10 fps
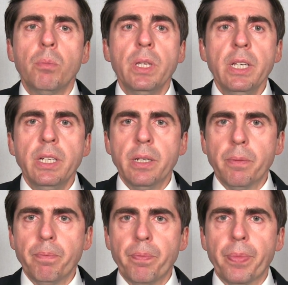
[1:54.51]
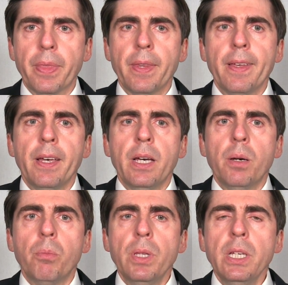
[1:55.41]
Bleeding.
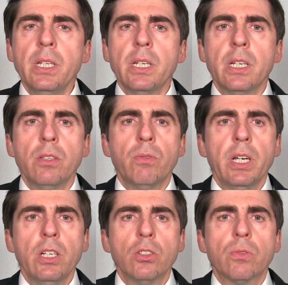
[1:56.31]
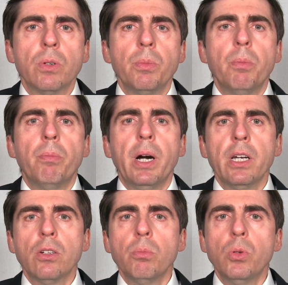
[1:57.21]
Bleeding can range from a
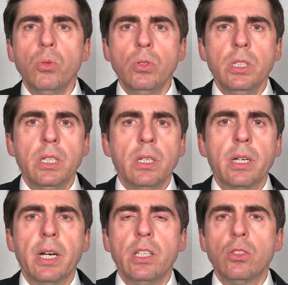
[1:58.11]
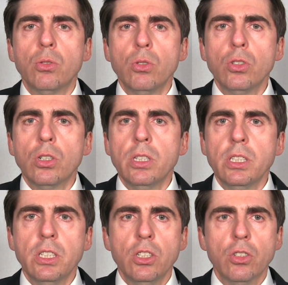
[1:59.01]
minor bruising at the surgical
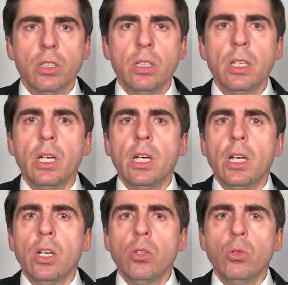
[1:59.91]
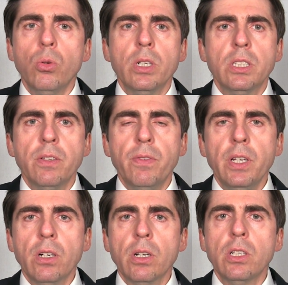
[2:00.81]
incision to a
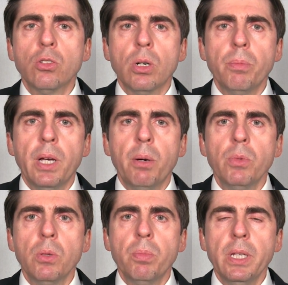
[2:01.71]
severe intra-abdominal